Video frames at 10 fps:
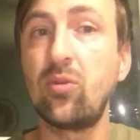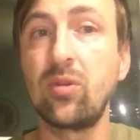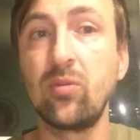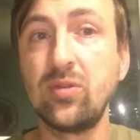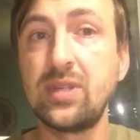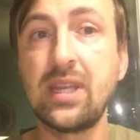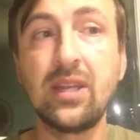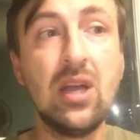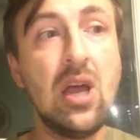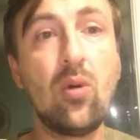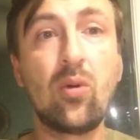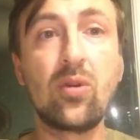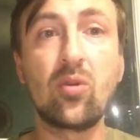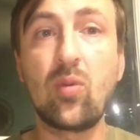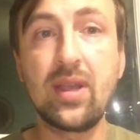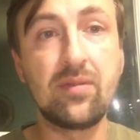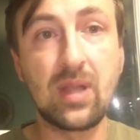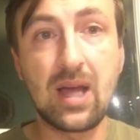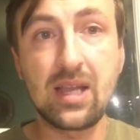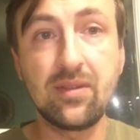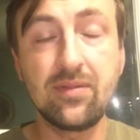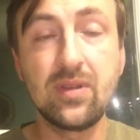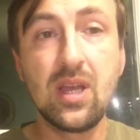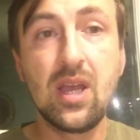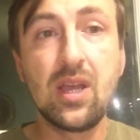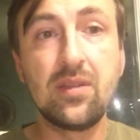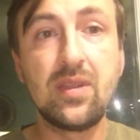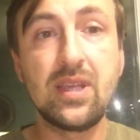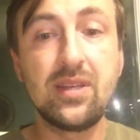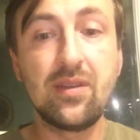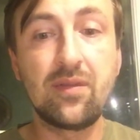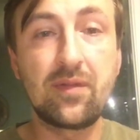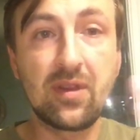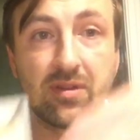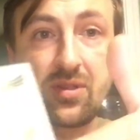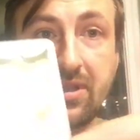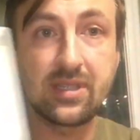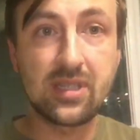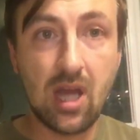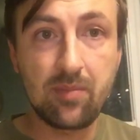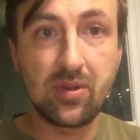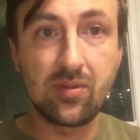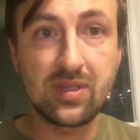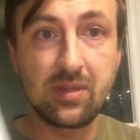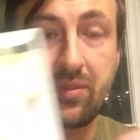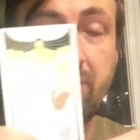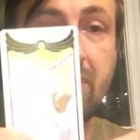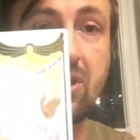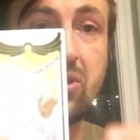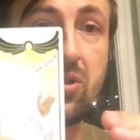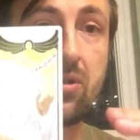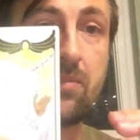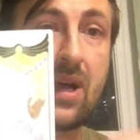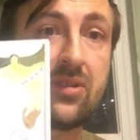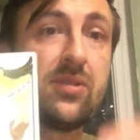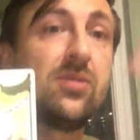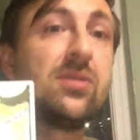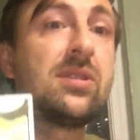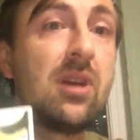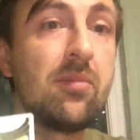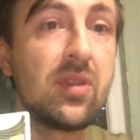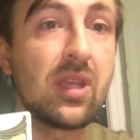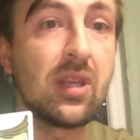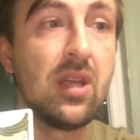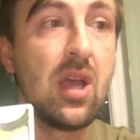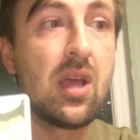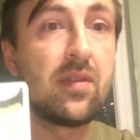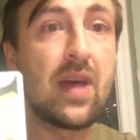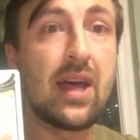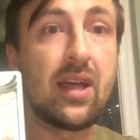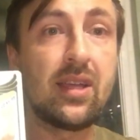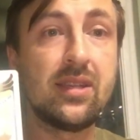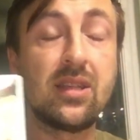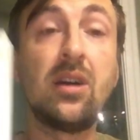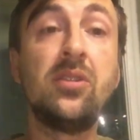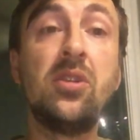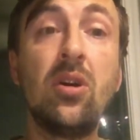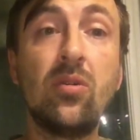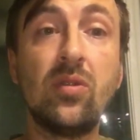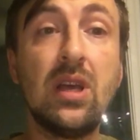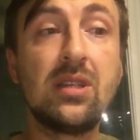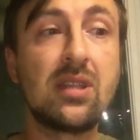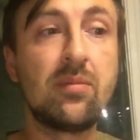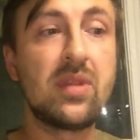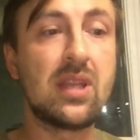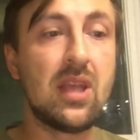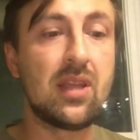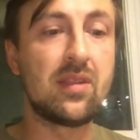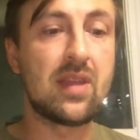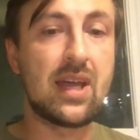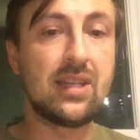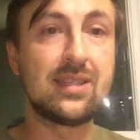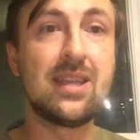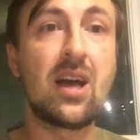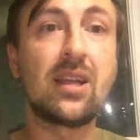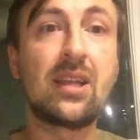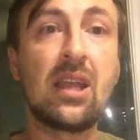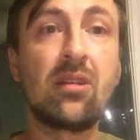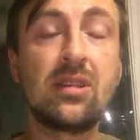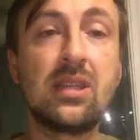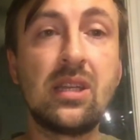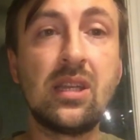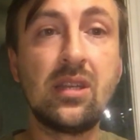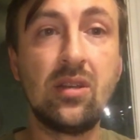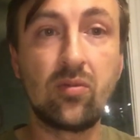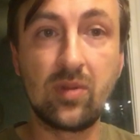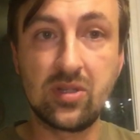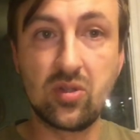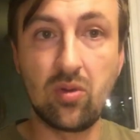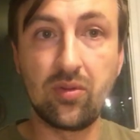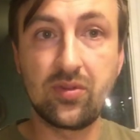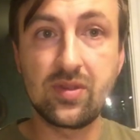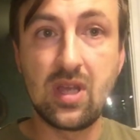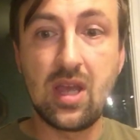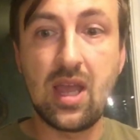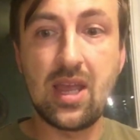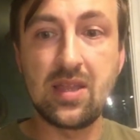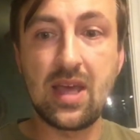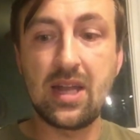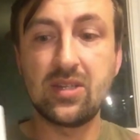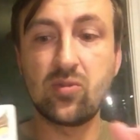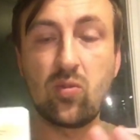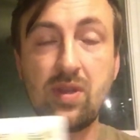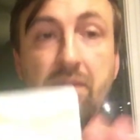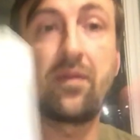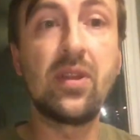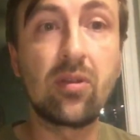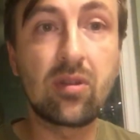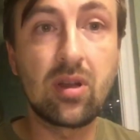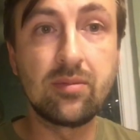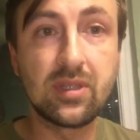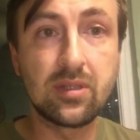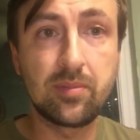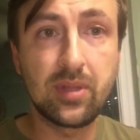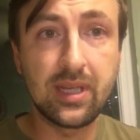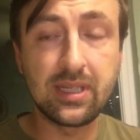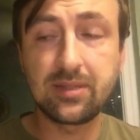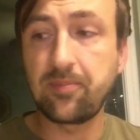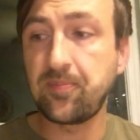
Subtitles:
or a routine or your way of life, then fear is going to stop you simply because you're about to do something that is unknown, something that is not guaranteed results. And that is when fear comes into place.